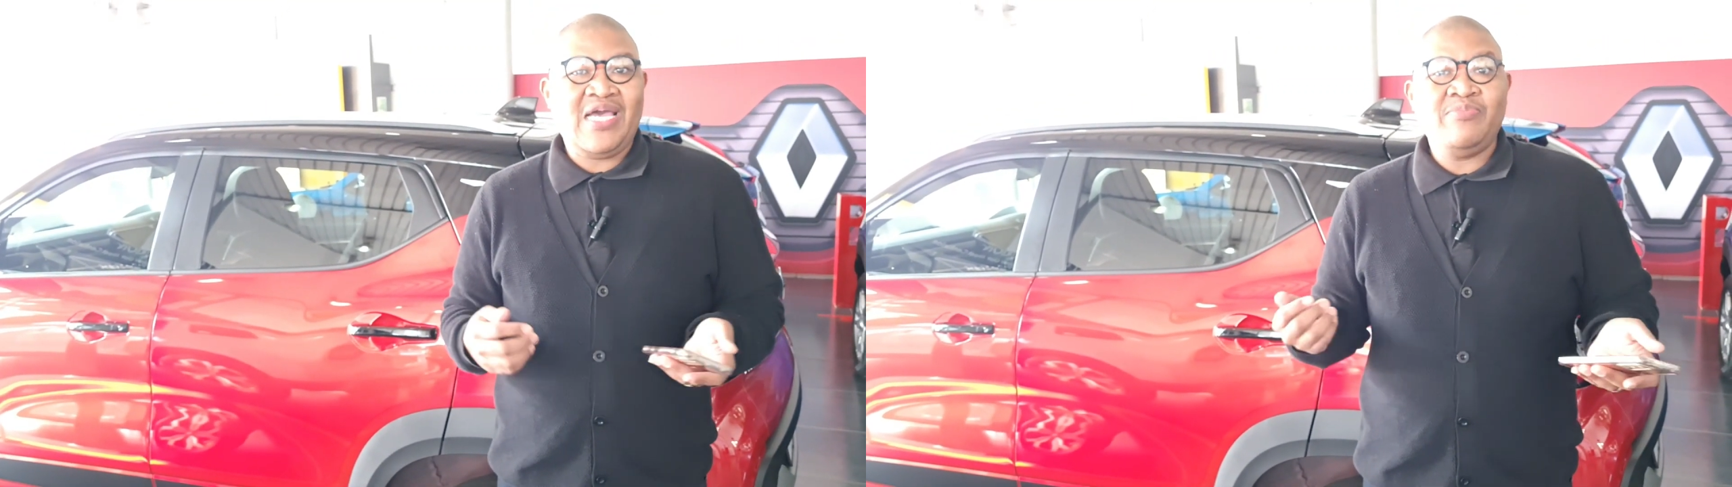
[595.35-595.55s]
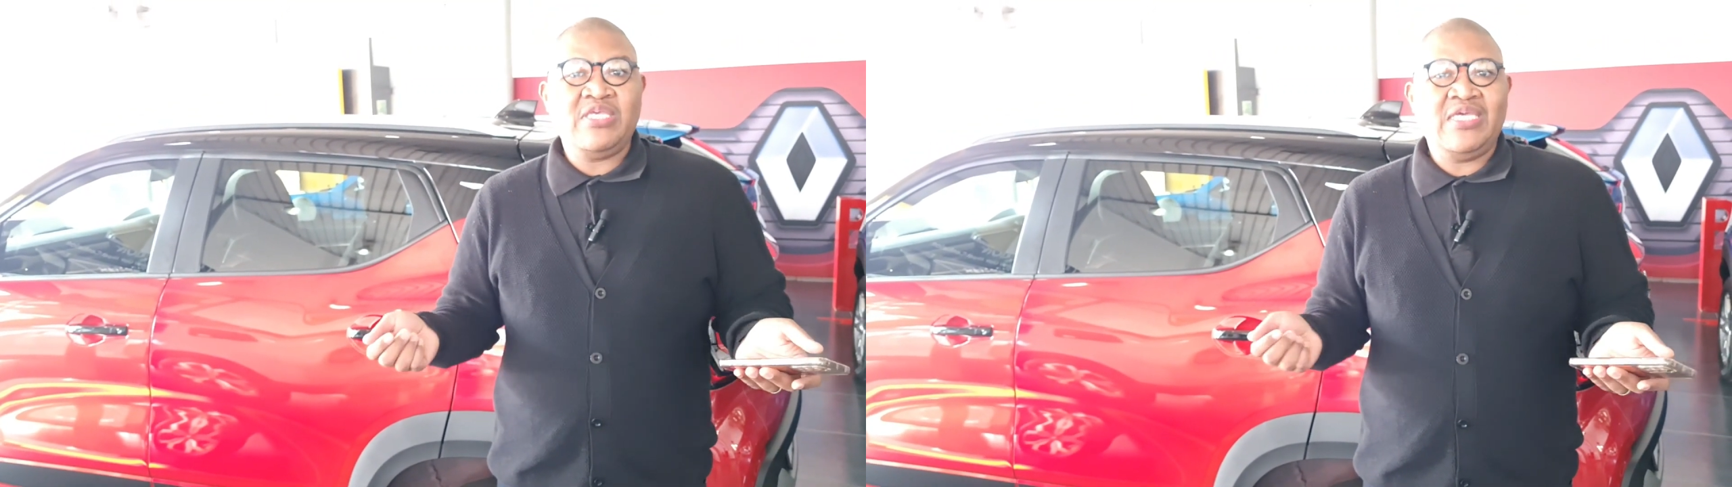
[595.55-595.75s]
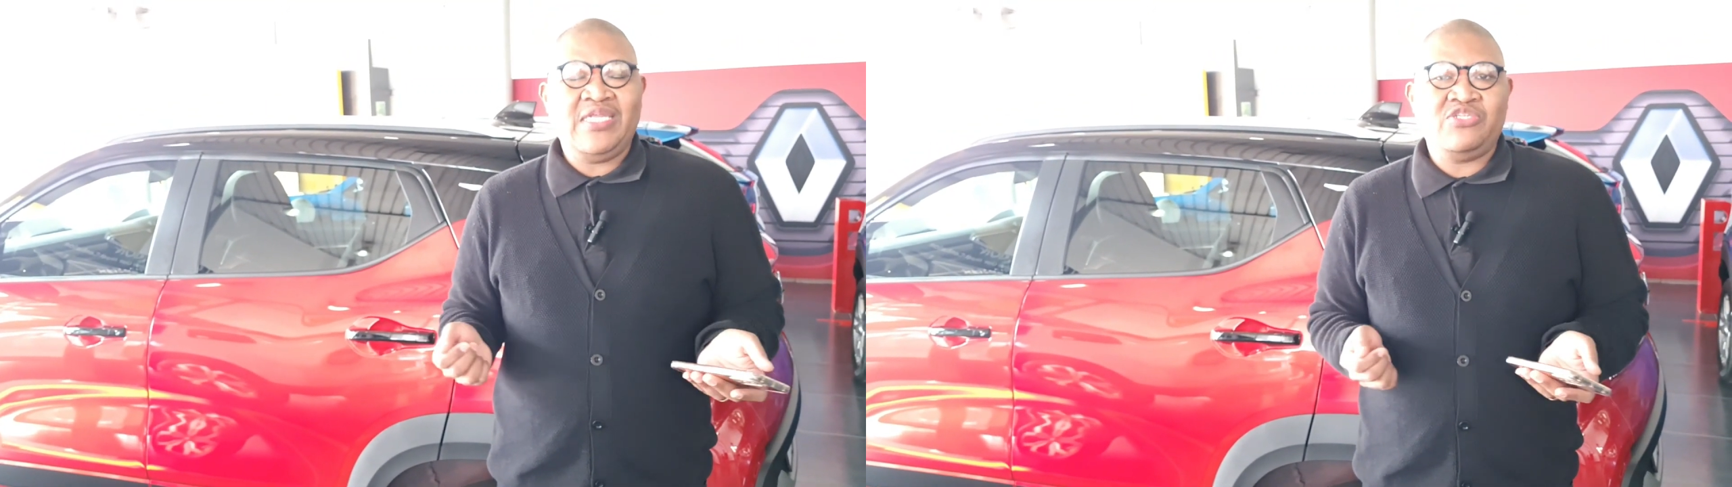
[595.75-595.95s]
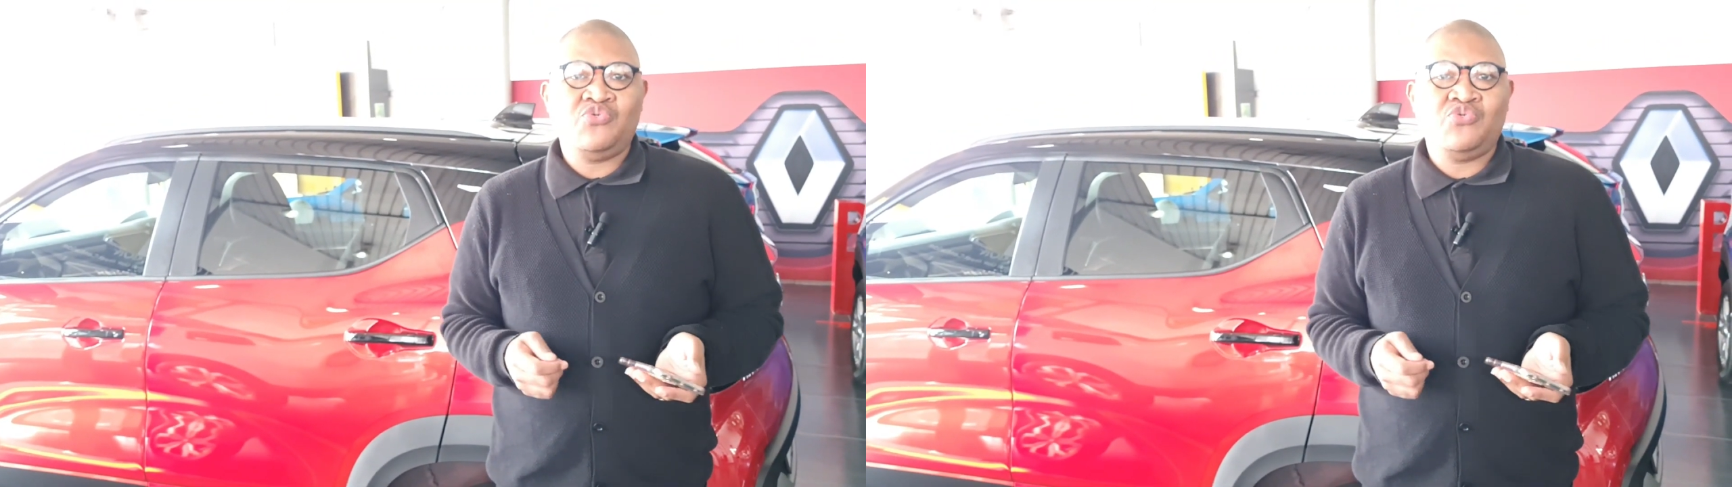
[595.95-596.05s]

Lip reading: coming in at